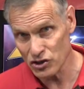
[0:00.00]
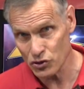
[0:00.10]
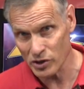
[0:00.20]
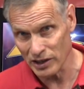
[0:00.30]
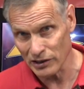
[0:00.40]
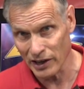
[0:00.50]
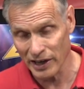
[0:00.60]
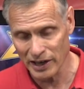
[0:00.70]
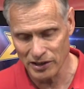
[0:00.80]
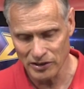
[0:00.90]
straight
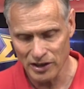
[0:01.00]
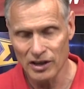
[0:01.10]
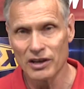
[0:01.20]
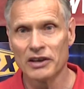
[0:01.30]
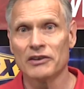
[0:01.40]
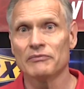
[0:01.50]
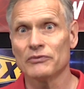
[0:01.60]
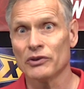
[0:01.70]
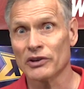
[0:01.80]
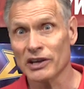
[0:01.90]
line,
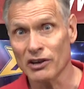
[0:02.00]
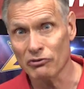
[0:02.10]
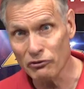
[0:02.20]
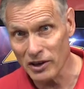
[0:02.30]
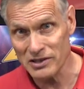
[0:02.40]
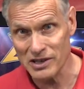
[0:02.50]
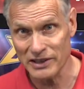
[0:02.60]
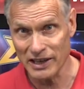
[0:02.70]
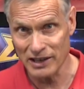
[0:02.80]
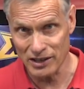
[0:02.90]
you're going to get fuzz on
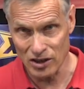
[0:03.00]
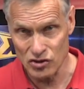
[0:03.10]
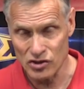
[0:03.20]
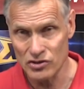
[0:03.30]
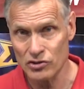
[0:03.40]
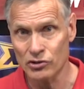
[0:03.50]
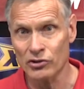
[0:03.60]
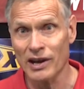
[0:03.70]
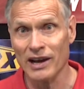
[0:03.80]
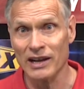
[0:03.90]
that edge, and so you're
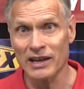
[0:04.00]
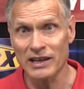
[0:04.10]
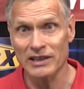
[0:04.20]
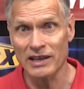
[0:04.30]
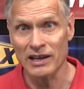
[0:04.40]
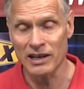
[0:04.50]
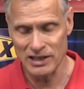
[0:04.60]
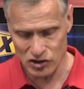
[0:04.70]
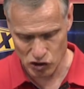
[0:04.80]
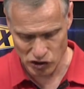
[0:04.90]
not going to get that
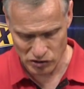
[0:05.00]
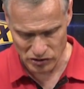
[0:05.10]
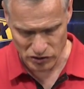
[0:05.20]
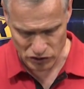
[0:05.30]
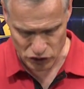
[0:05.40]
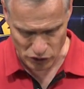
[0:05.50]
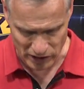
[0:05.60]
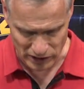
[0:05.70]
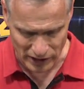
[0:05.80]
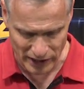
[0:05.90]
nice
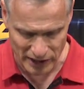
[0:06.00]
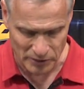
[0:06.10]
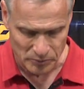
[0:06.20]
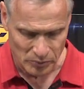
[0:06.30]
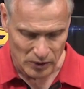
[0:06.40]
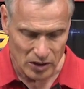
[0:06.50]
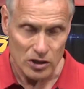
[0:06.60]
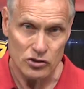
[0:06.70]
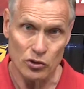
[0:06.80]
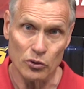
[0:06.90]
straight line.
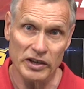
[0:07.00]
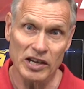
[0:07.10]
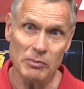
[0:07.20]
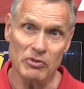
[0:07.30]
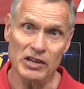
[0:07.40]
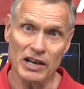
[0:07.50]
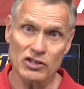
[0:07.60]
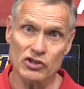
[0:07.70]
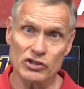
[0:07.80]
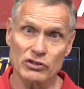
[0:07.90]
So keep the
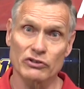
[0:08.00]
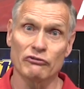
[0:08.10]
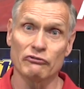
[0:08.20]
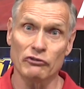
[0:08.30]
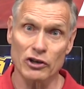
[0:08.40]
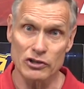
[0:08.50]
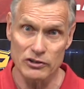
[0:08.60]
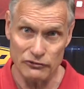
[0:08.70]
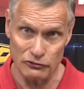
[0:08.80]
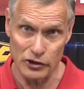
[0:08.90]
edges
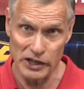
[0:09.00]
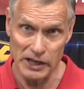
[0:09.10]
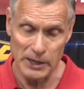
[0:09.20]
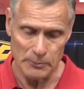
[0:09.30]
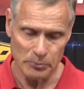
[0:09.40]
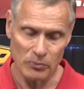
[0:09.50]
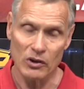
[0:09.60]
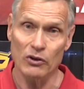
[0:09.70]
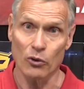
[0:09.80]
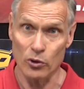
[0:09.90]
fuzz-free
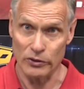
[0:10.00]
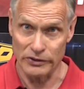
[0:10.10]
or